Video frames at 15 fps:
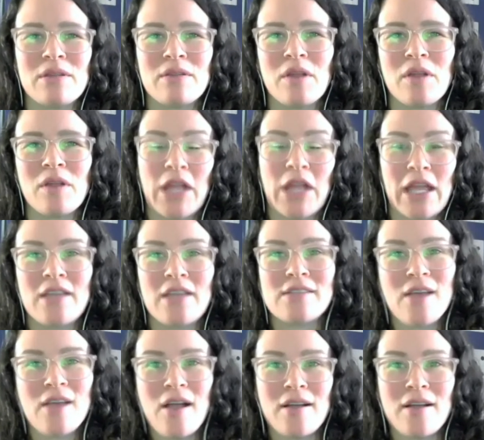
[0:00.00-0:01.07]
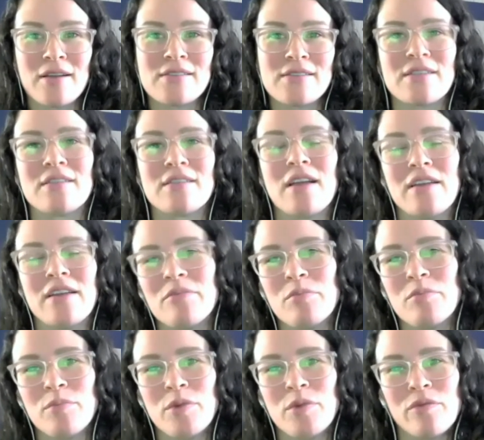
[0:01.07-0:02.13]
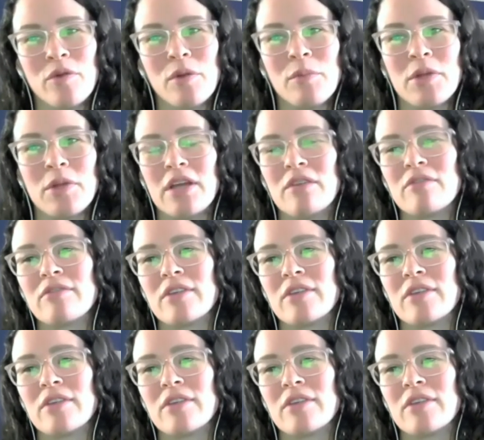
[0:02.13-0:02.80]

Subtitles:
like playing songs and kind of performative,